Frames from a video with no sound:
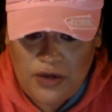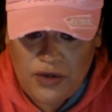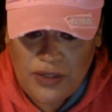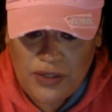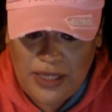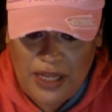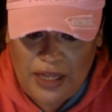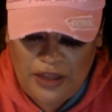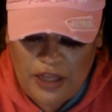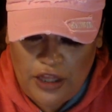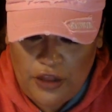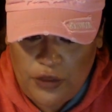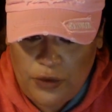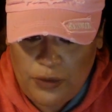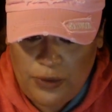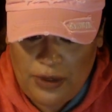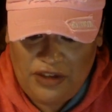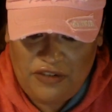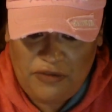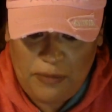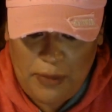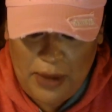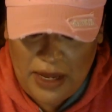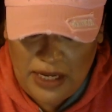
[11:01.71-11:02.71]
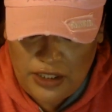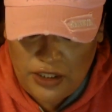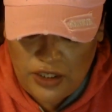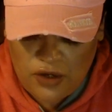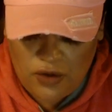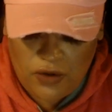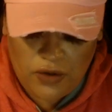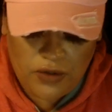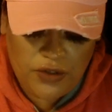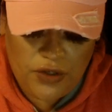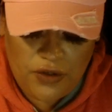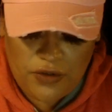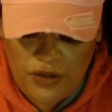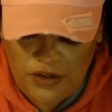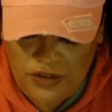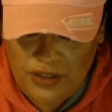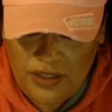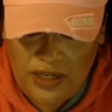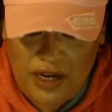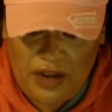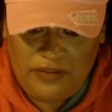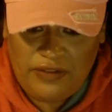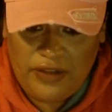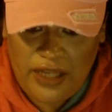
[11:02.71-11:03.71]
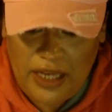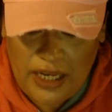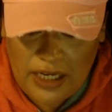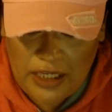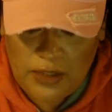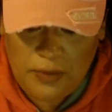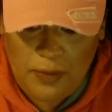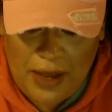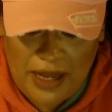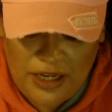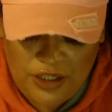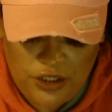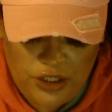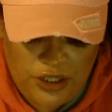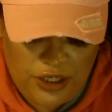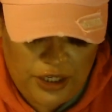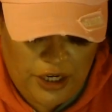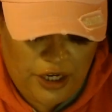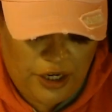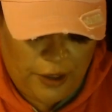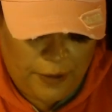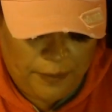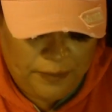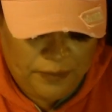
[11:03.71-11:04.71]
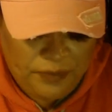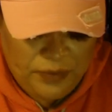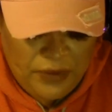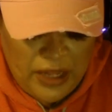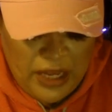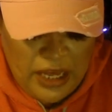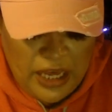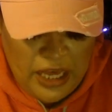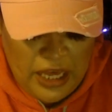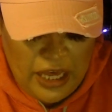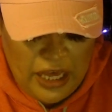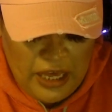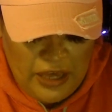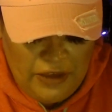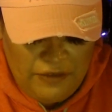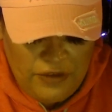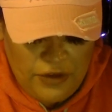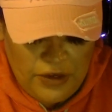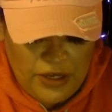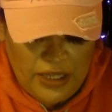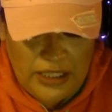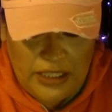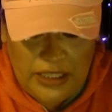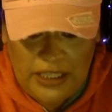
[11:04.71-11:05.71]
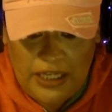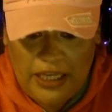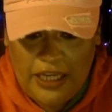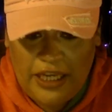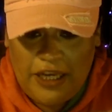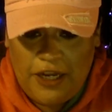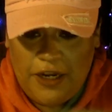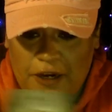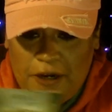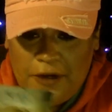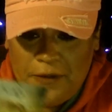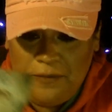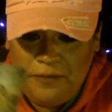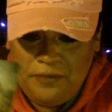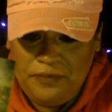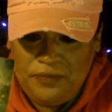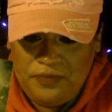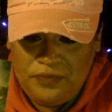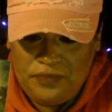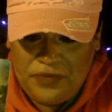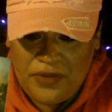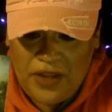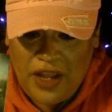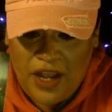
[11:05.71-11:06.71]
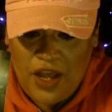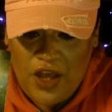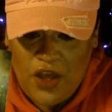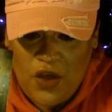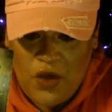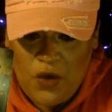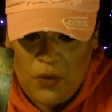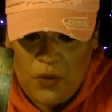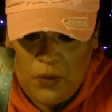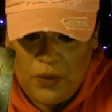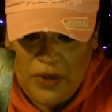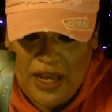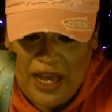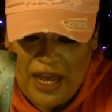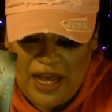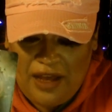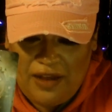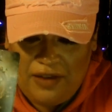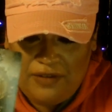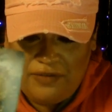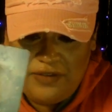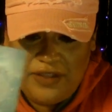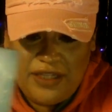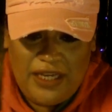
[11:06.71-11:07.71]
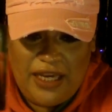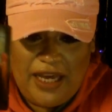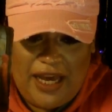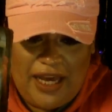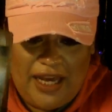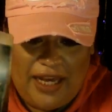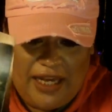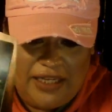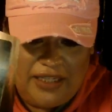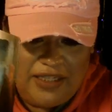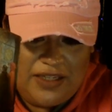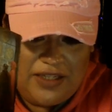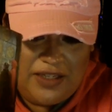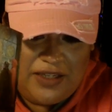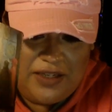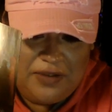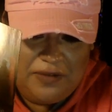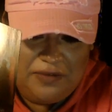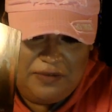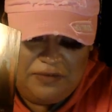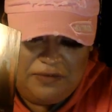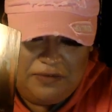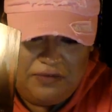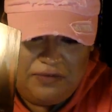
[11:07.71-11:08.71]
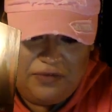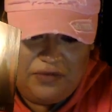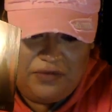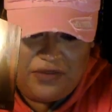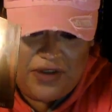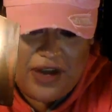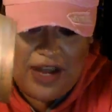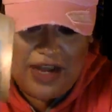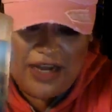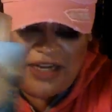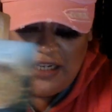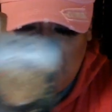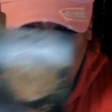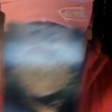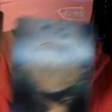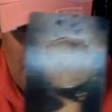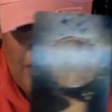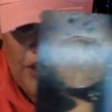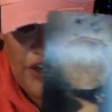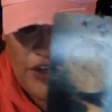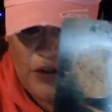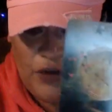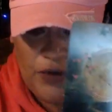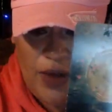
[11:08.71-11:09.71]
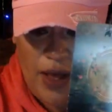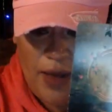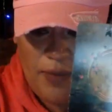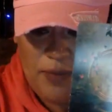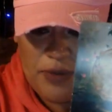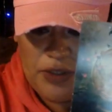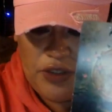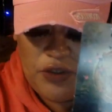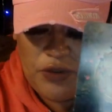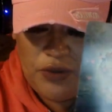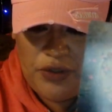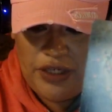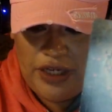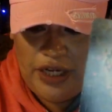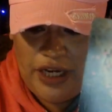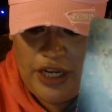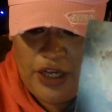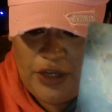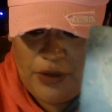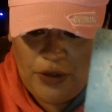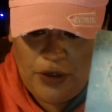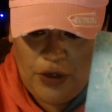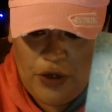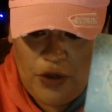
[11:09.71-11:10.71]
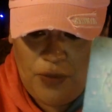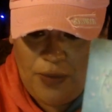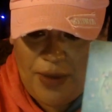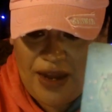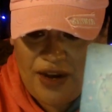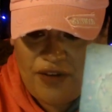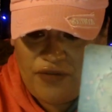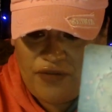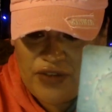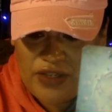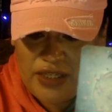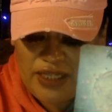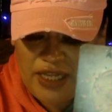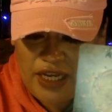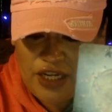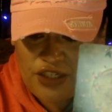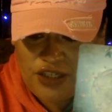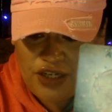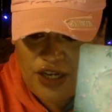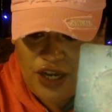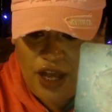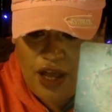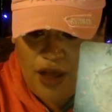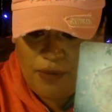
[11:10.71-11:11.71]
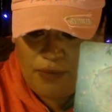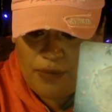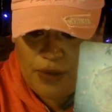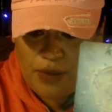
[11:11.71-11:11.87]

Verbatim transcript: and the Three of Pentacles. So there's definitely expansion here. If you can see here, we have the Ace, right? A new opportunity, a new manifestation coming